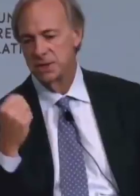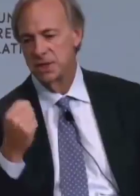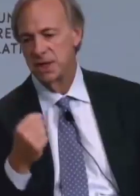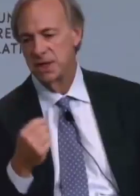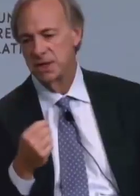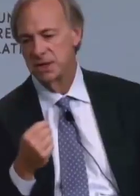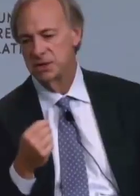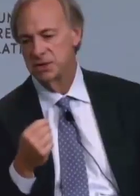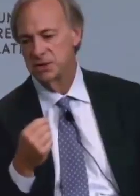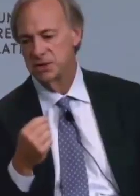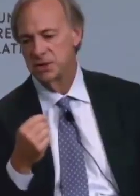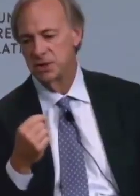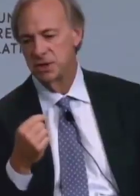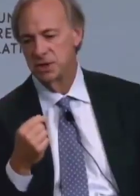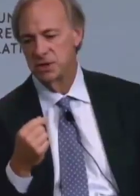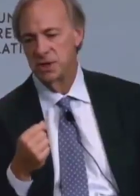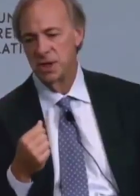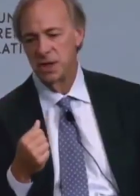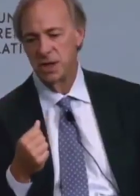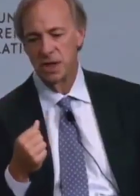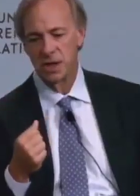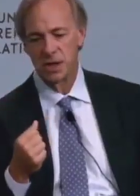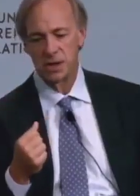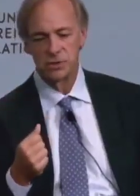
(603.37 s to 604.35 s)
is that it's
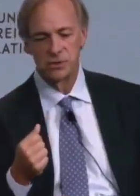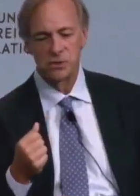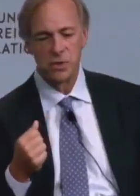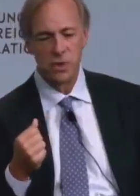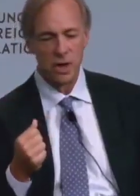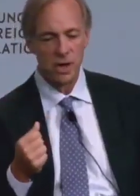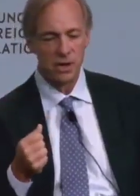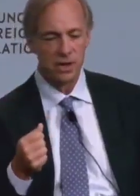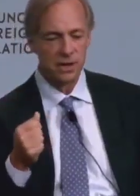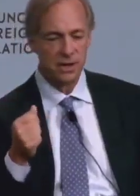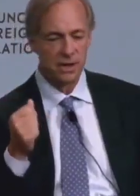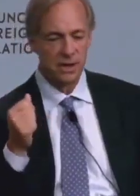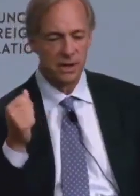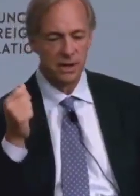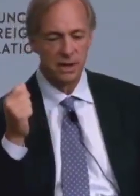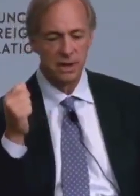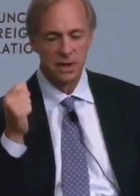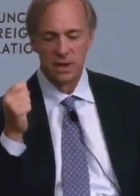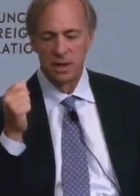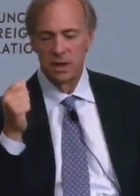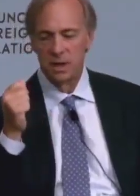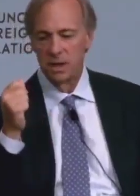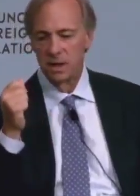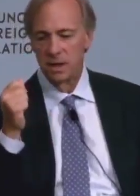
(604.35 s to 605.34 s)

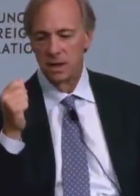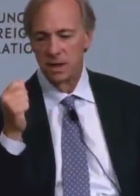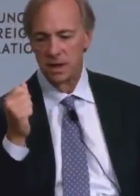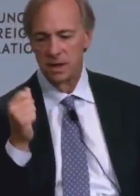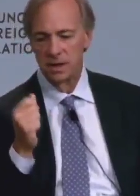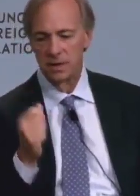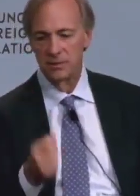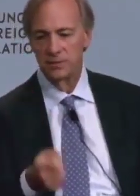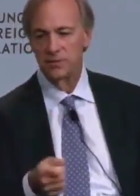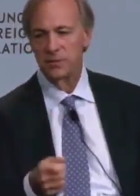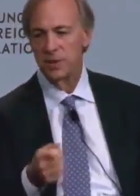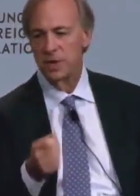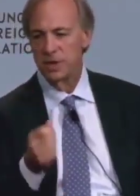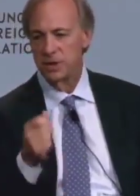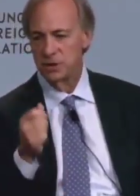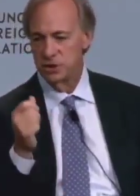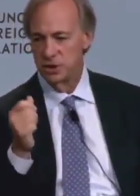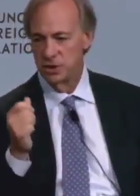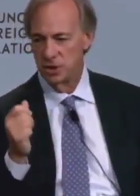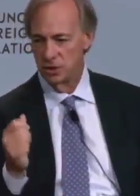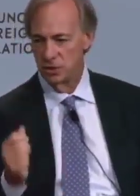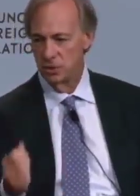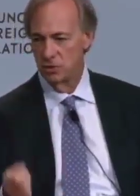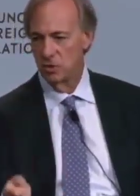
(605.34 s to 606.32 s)
targeting
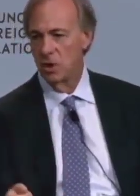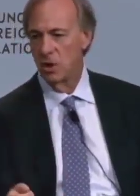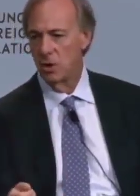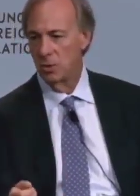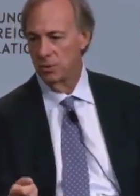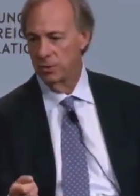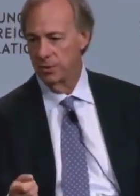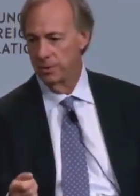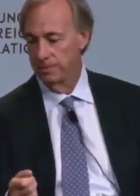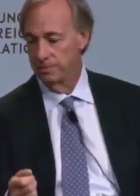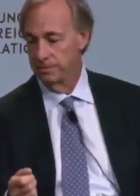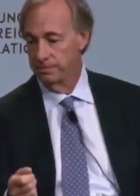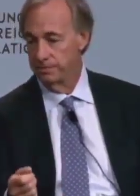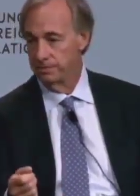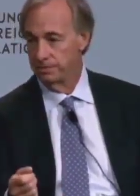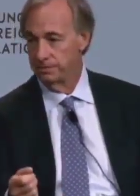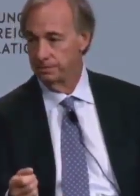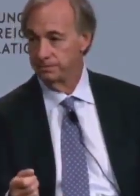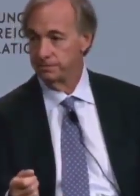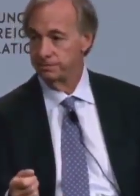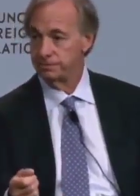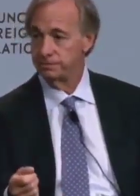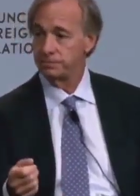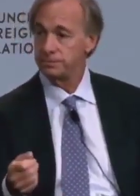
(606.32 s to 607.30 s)
inflation and growth.
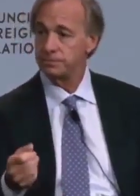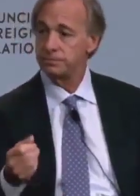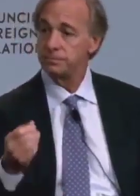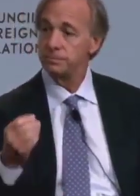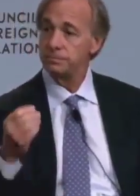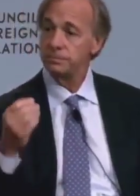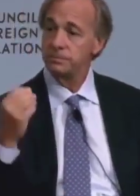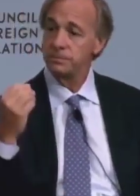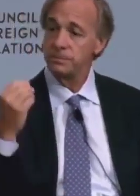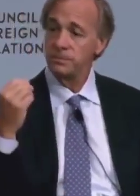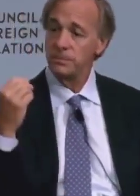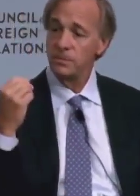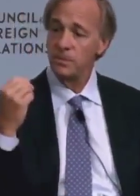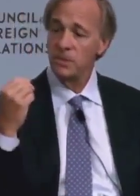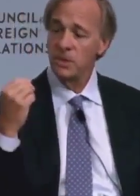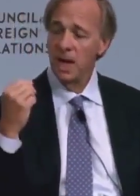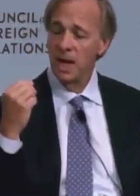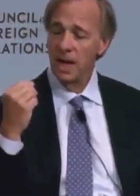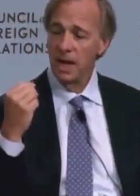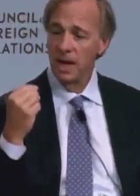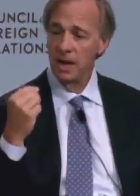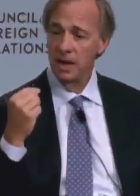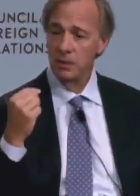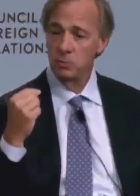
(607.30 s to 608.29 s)

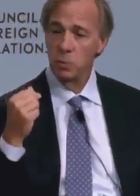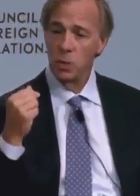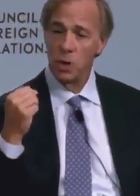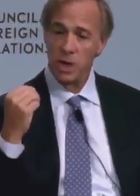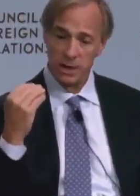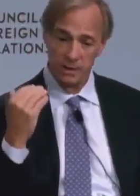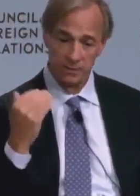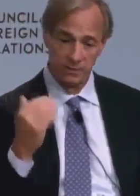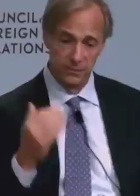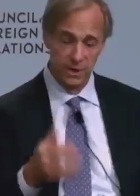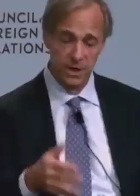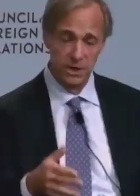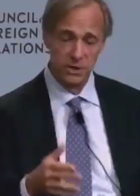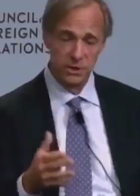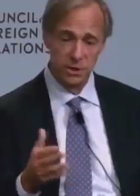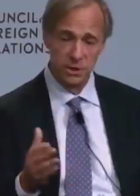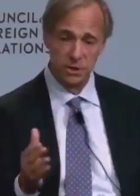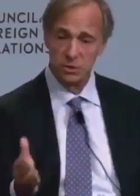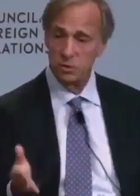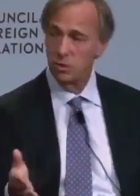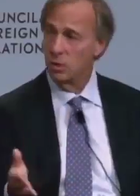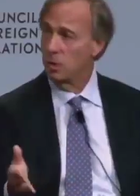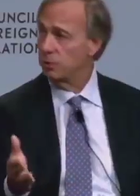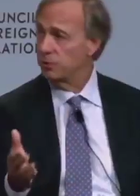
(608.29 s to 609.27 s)
And while
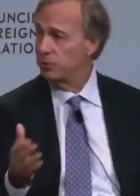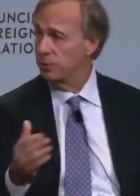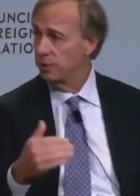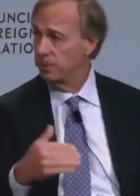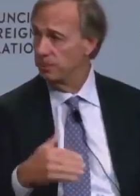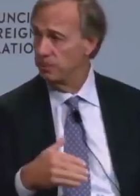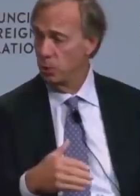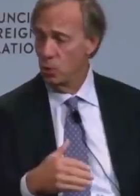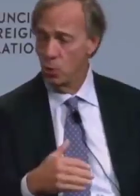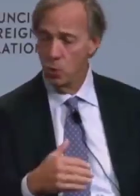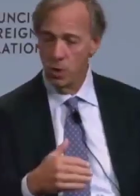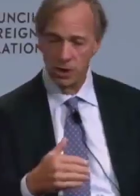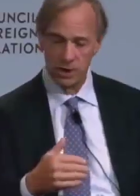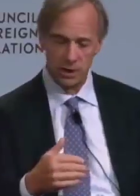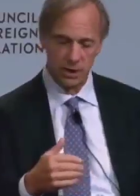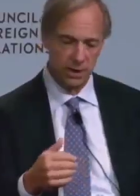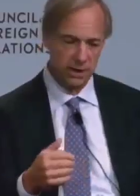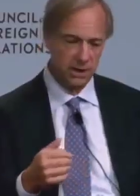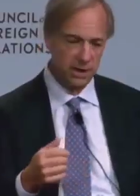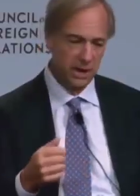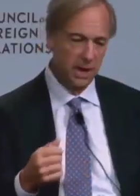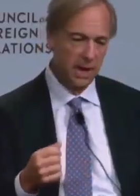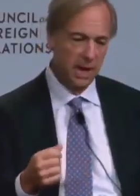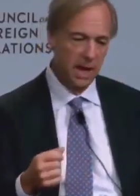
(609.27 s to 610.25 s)
inflation and growth are
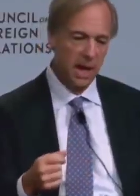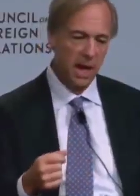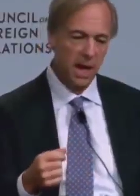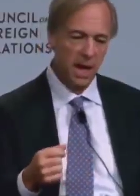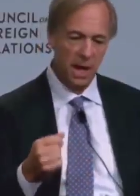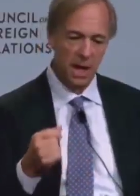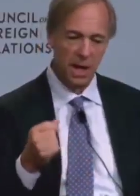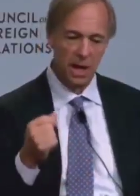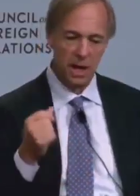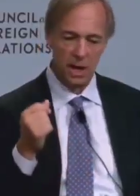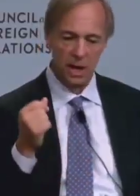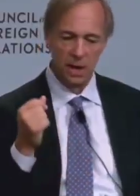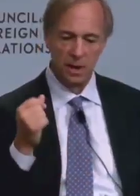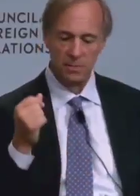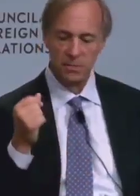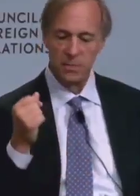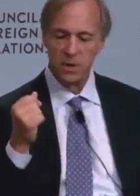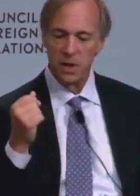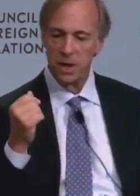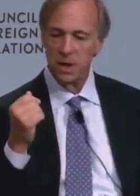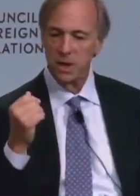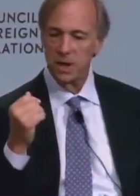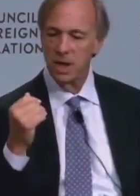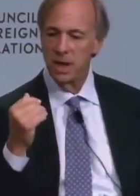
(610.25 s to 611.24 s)
important,
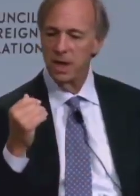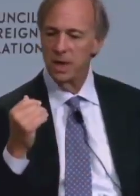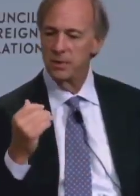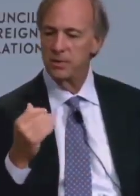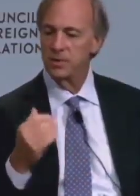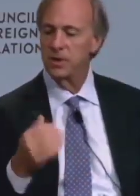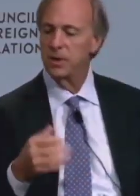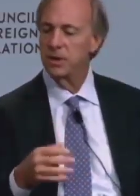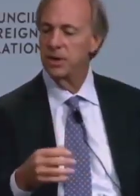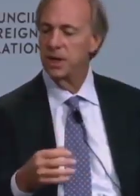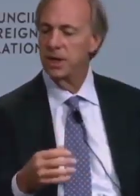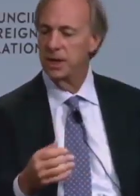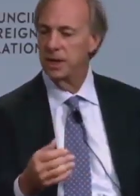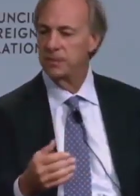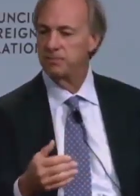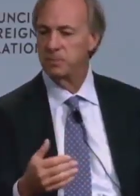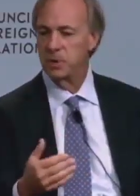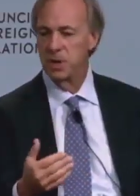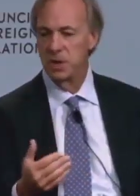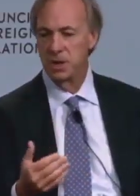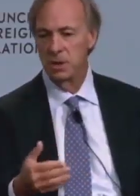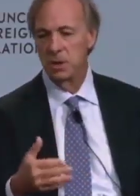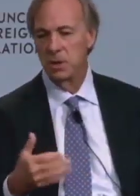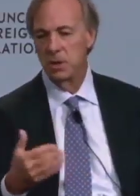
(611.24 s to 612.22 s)

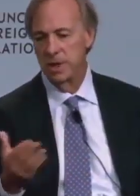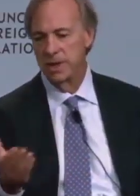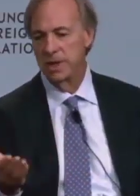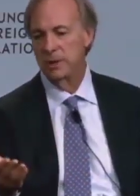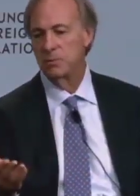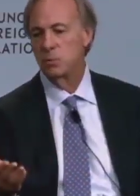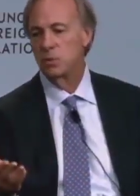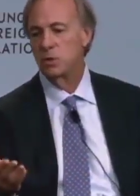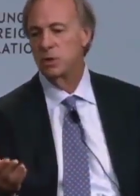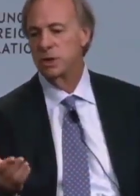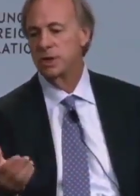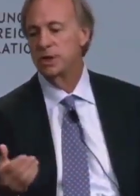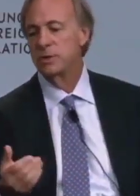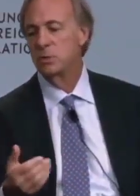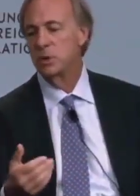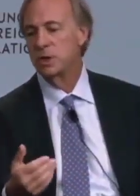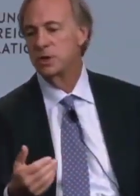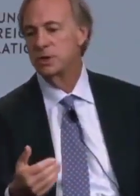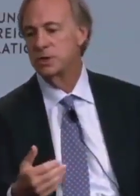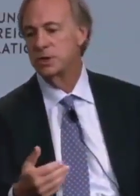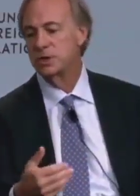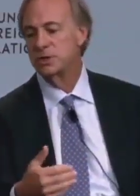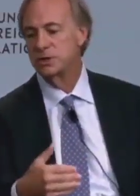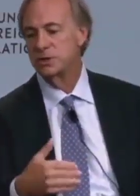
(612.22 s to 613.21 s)
it really
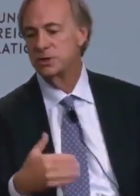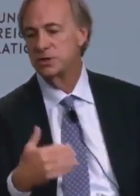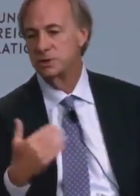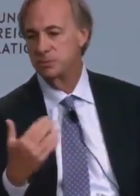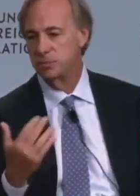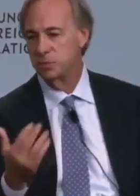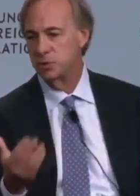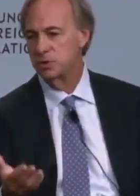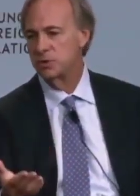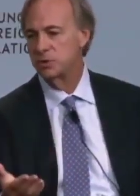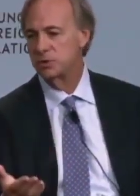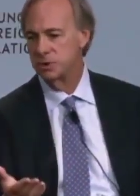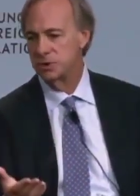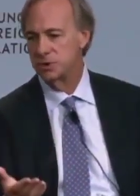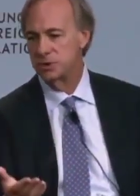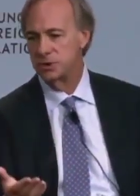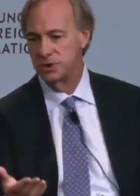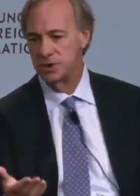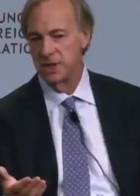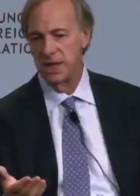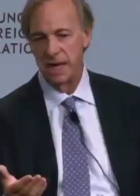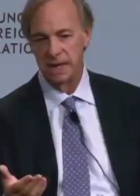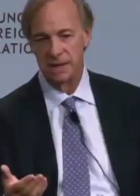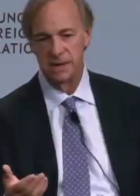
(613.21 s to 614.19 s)
what it does is it
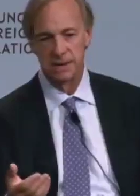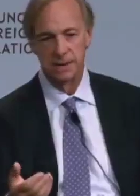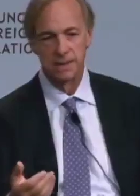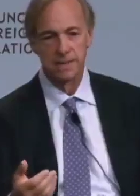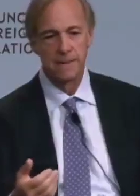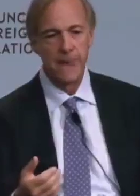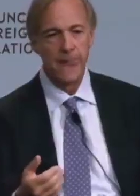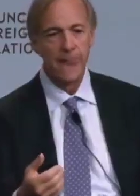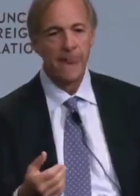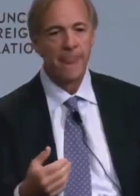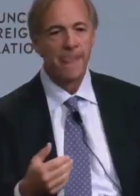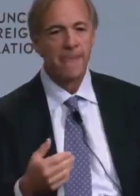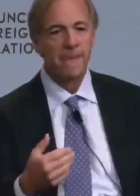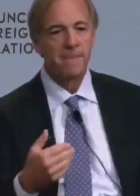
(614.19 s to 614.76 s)
produces debt.